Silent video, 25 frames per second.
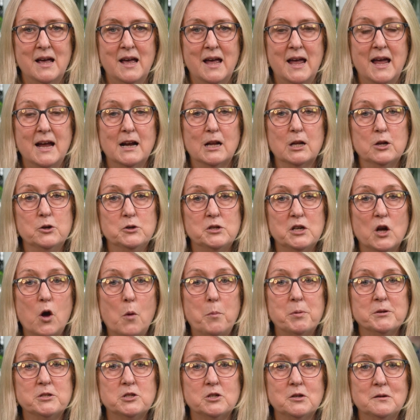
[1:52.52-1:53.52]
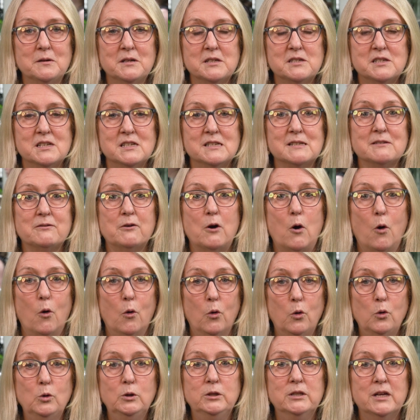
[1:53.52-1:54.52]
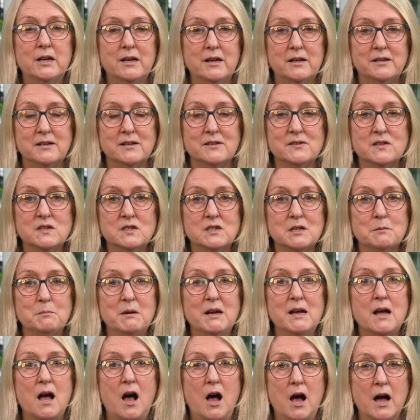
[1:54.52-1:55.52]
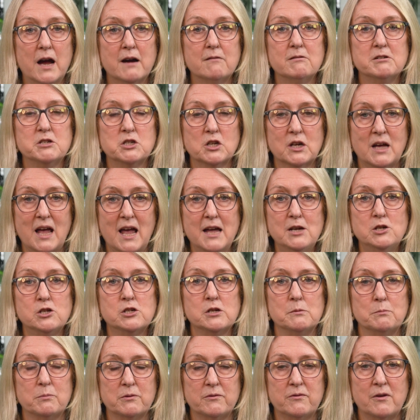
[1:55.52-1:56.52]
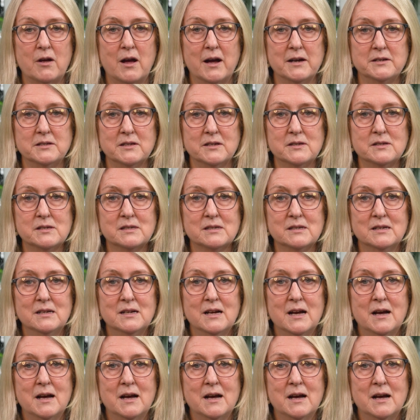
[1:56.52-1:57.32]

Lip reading: including opportunities for all learners to meet higher education providers